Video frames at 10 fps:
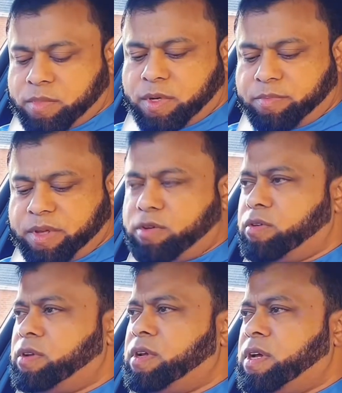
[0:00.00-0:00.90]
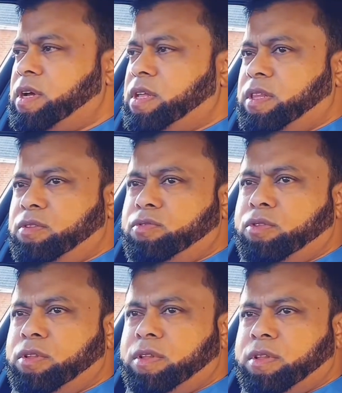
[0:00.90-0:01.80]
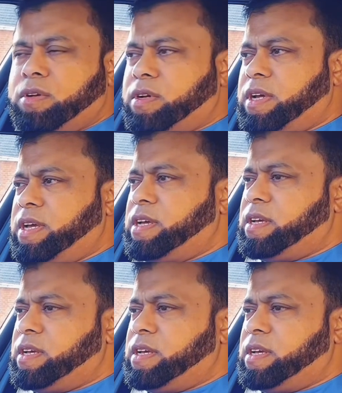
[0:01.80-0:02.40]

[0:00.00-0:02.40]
Brake on. Neutral. Okay.